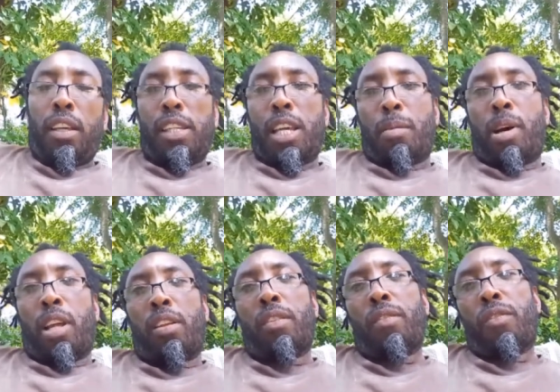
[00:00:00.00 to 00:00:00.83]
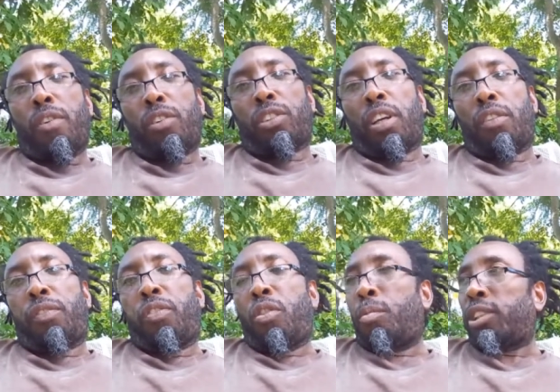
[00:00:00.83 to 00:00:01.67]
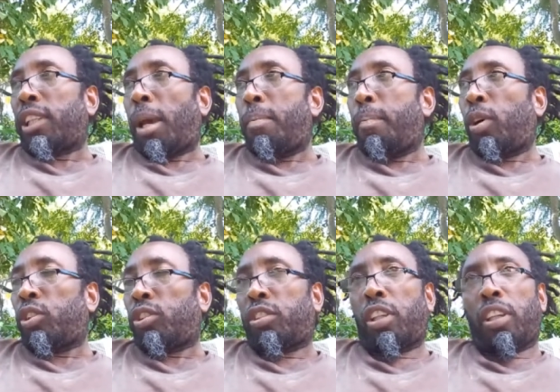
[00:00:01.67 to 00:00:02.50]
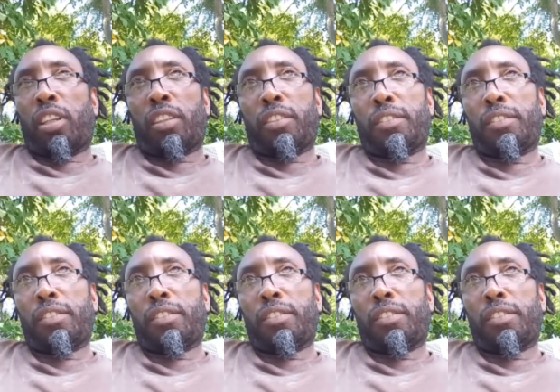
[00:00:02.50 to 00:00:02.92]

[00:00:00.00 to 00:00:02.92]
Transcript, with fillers: Yeah, man. First and foremost, I must say,